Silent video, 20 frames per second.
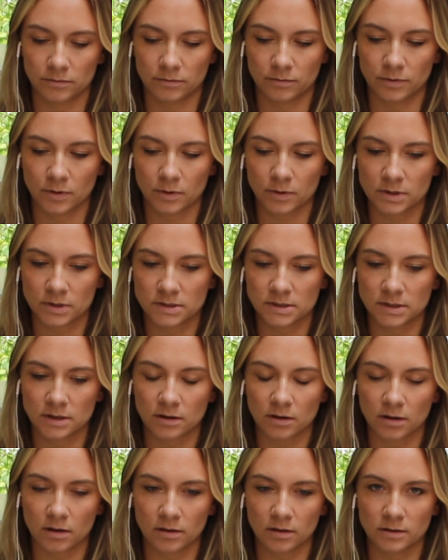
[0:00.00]

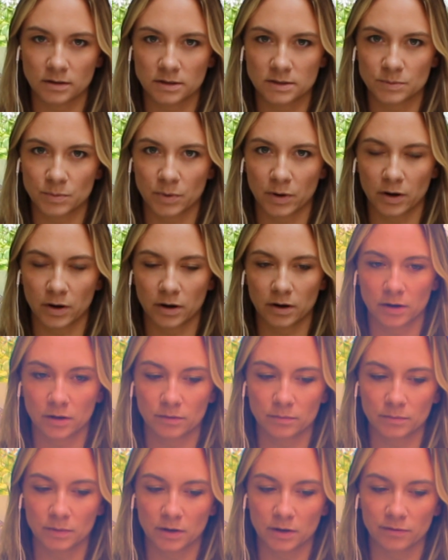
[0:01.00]
Focusing on this part,
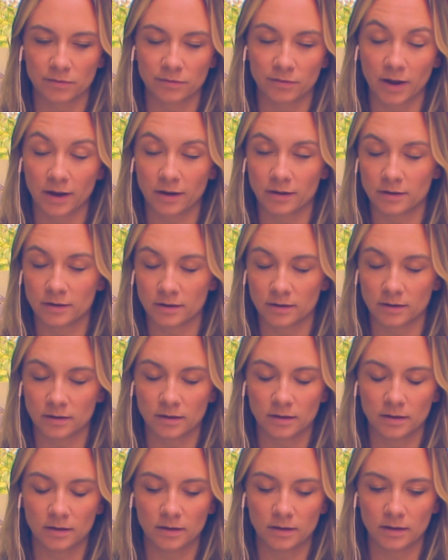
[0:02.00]
I'm going to find it
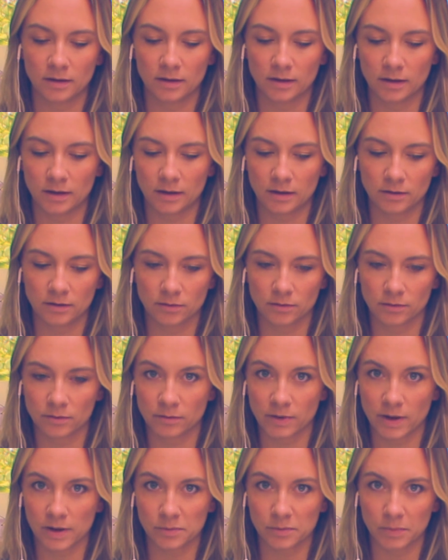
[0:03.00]
in or
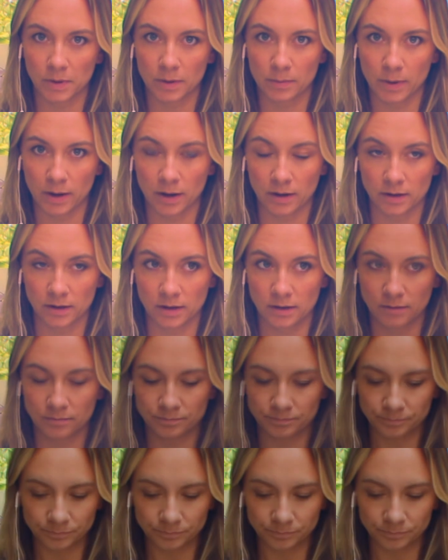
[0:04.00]
around my body.